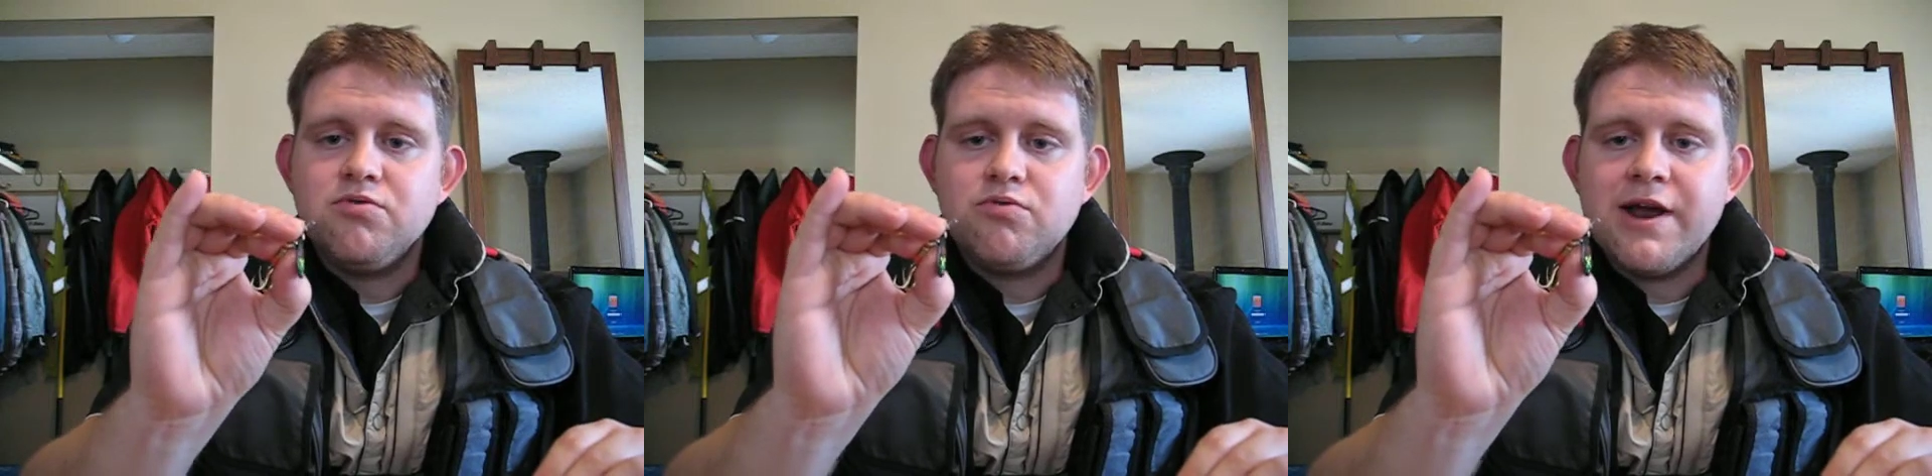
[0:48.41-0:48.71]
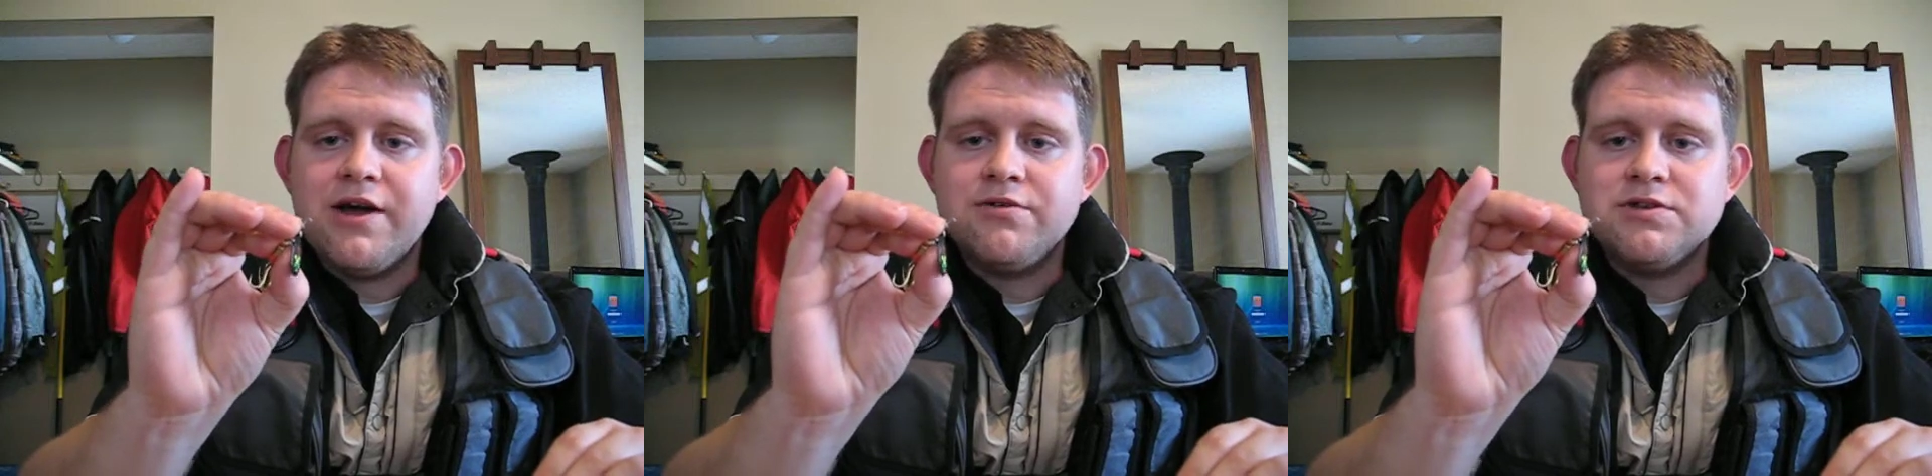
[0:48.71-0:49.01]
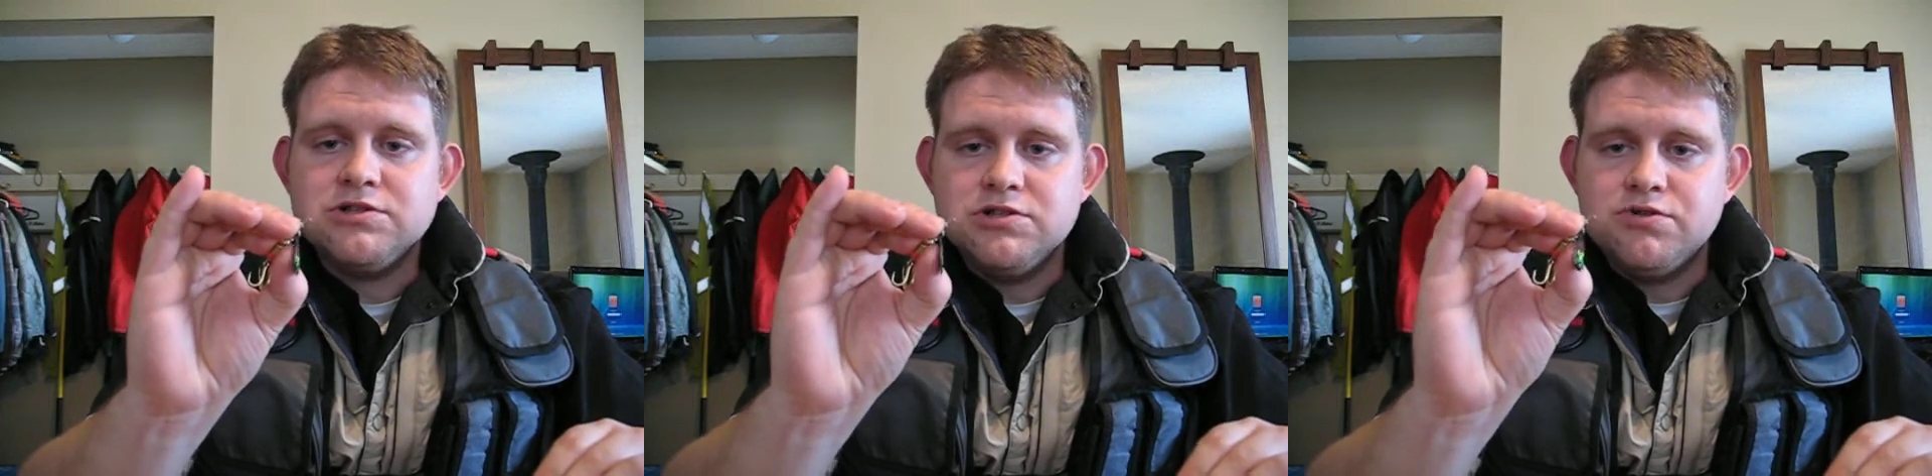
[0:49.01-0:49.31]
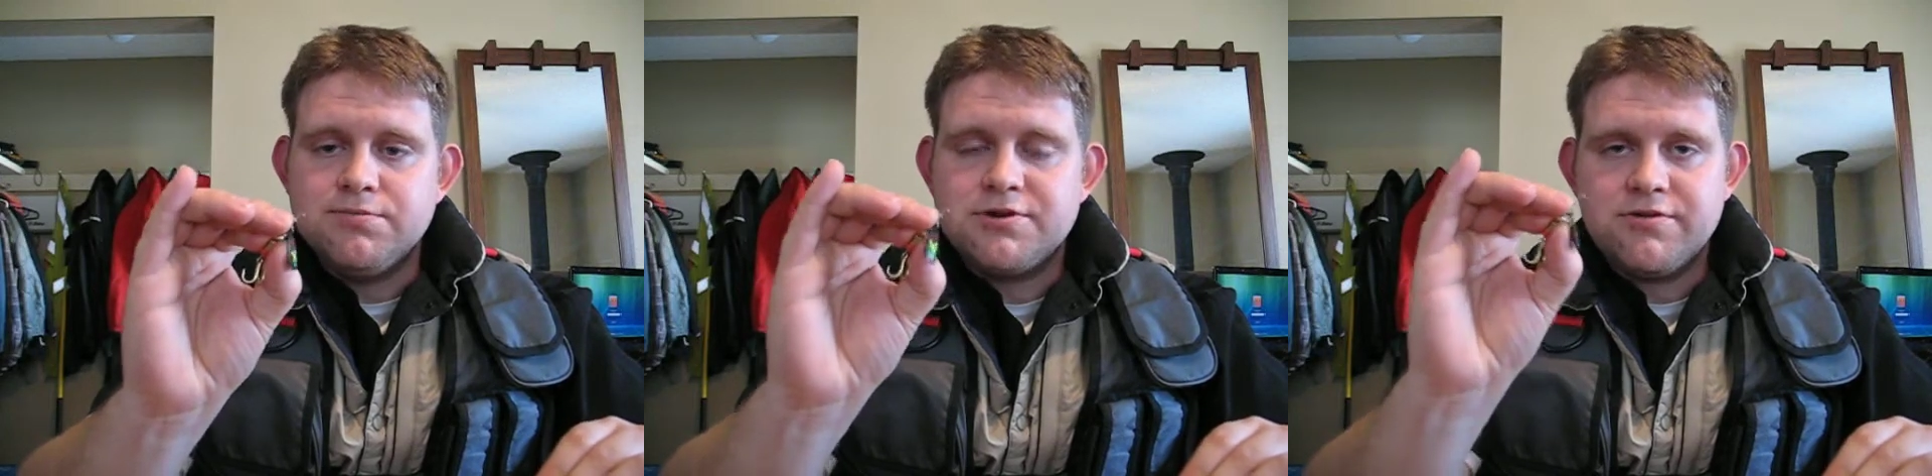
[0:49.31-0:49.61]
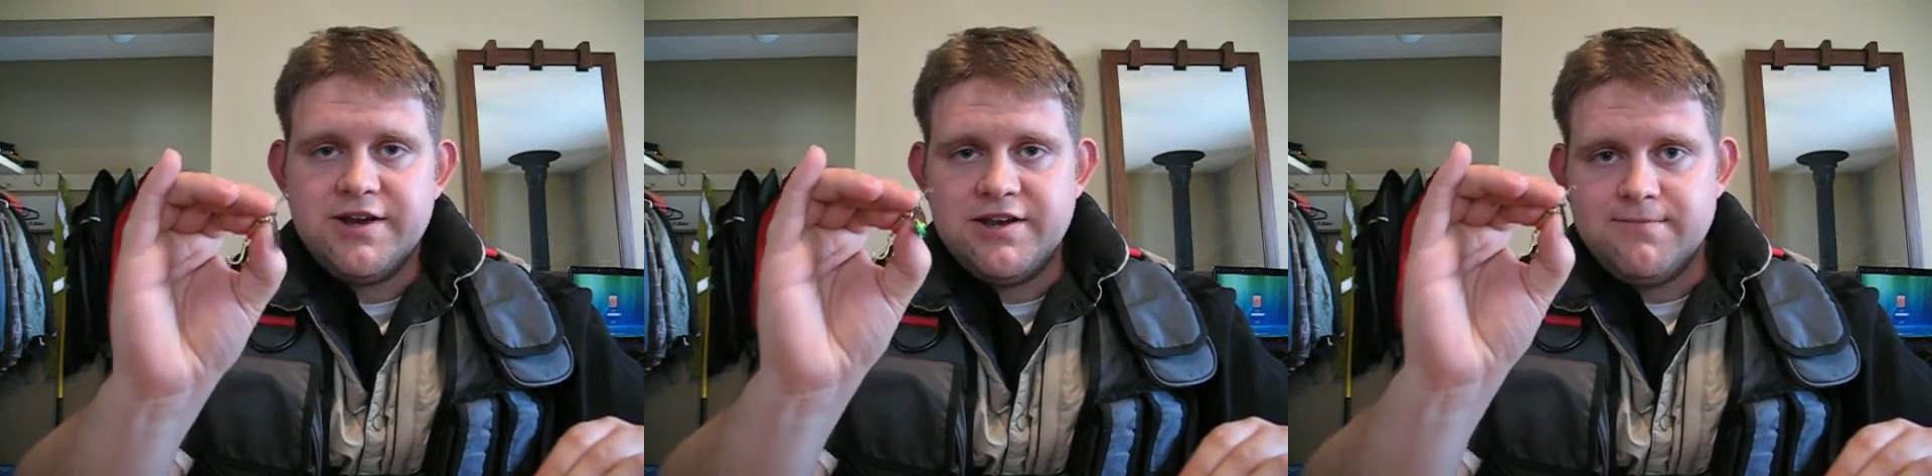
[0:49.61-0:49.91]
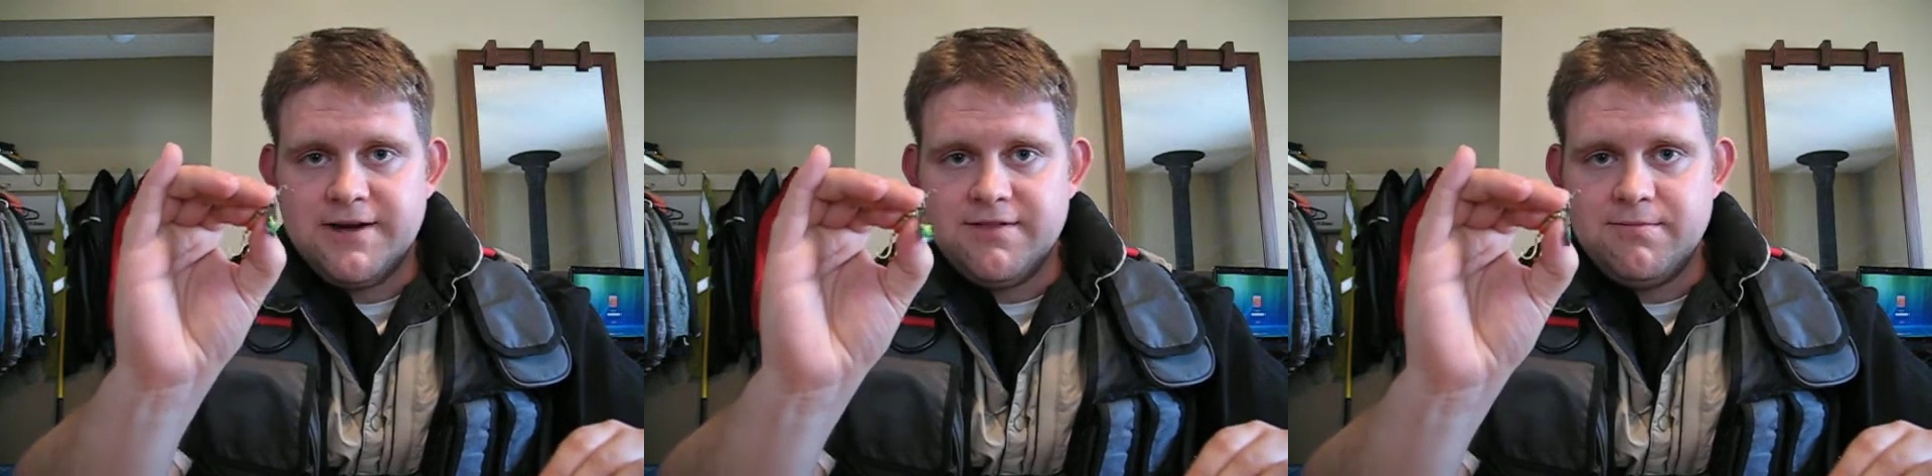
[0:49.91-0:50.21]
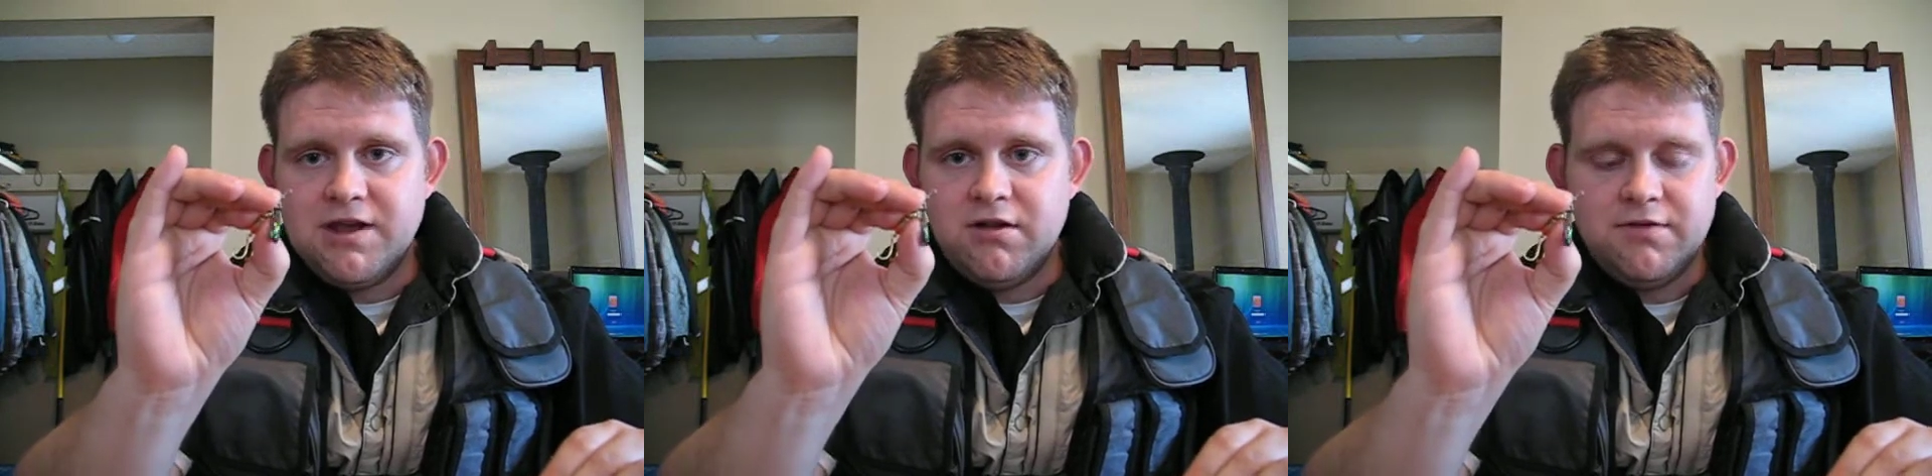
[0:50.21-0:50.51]
round loop created by the
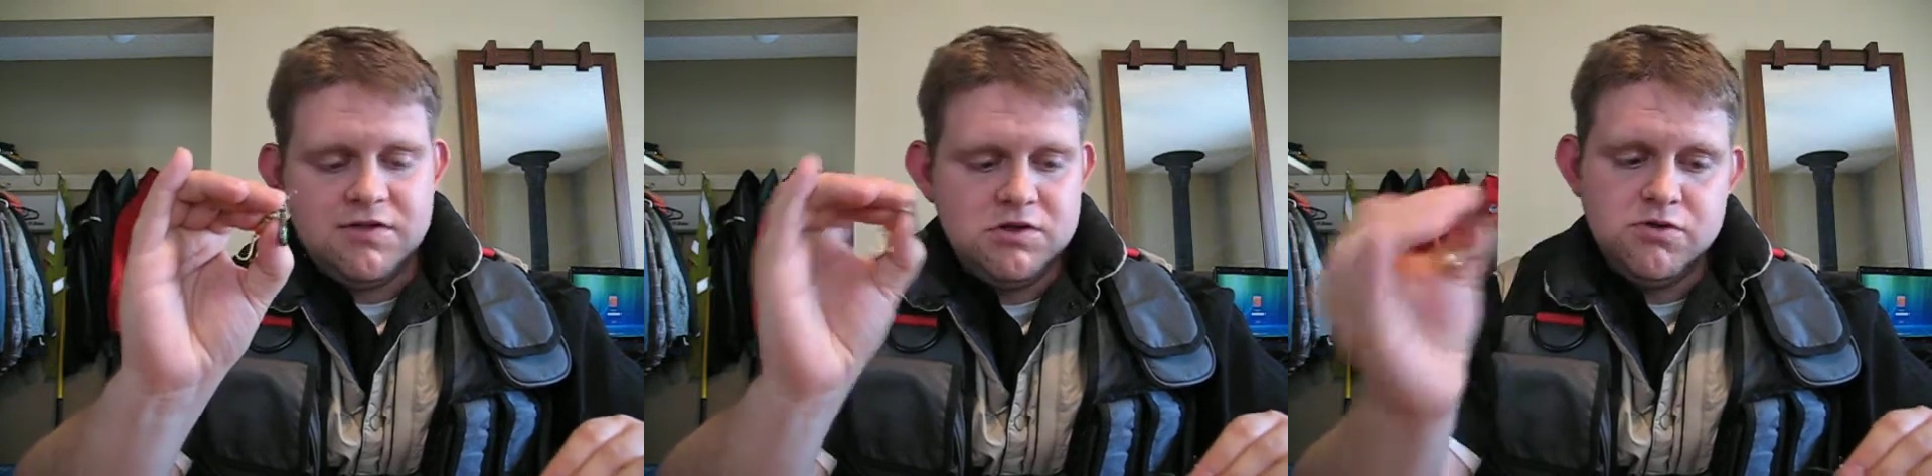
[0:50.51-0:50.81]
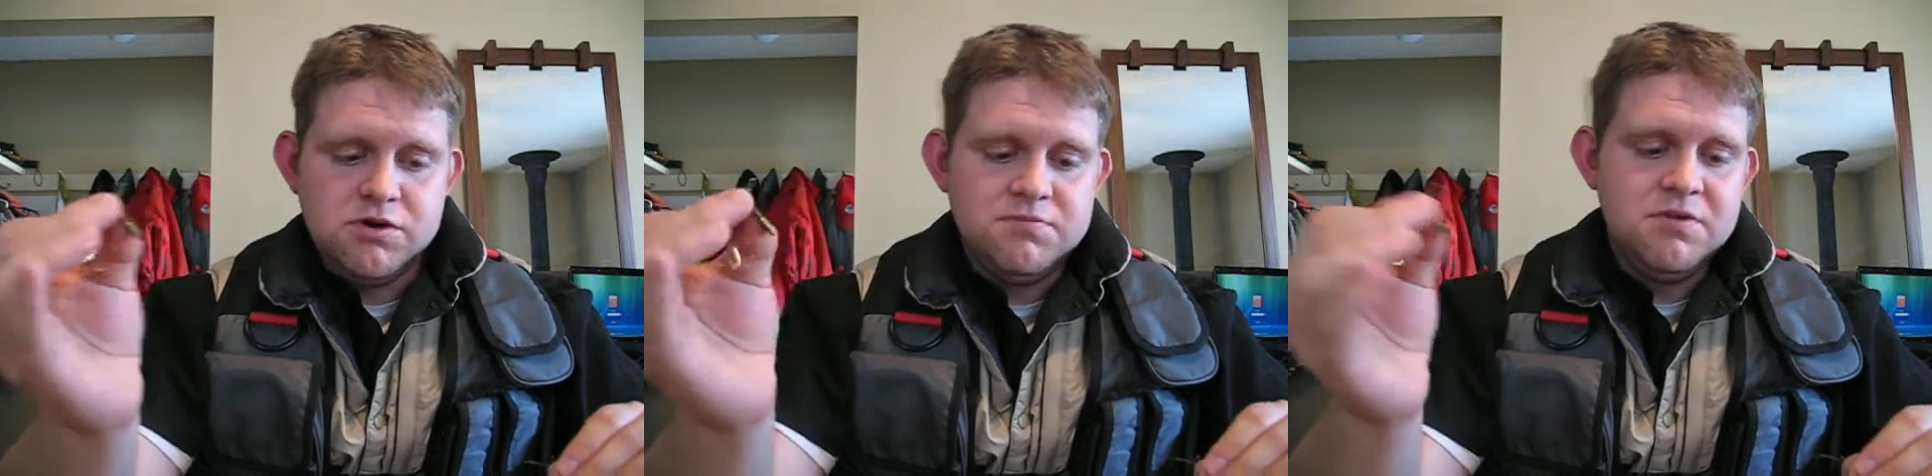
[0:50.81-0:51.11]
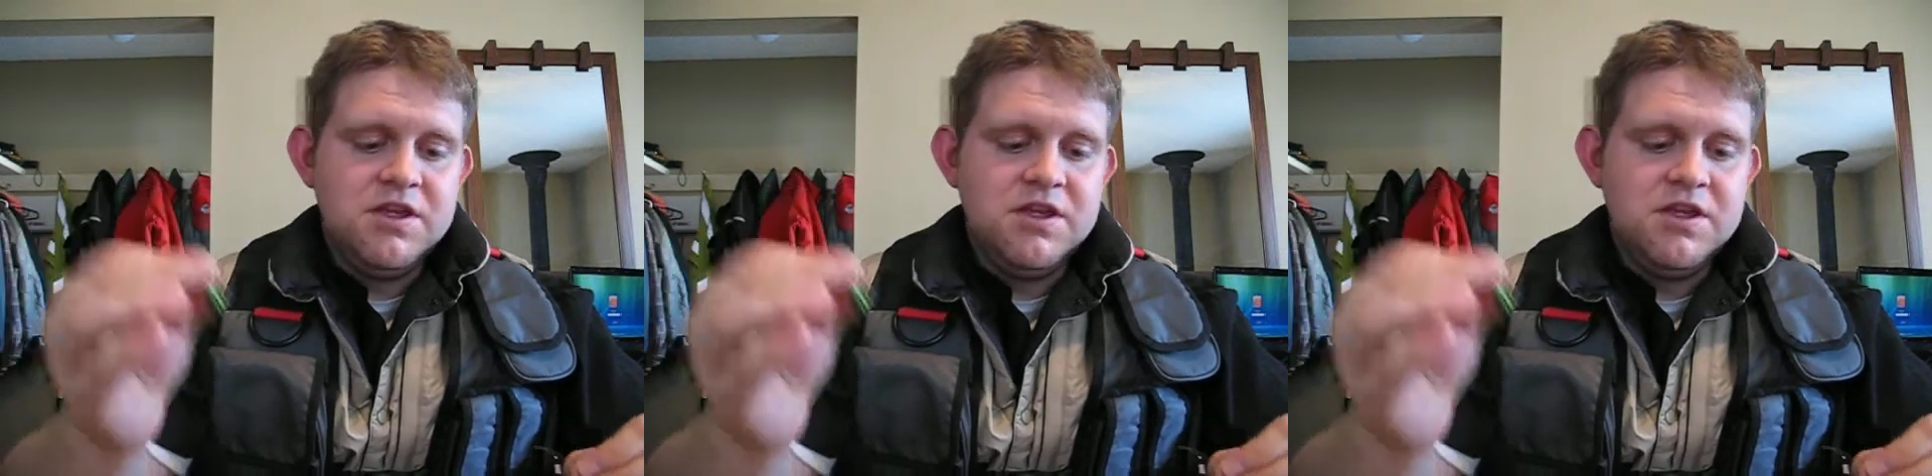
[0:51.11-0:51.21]
metal of the lure.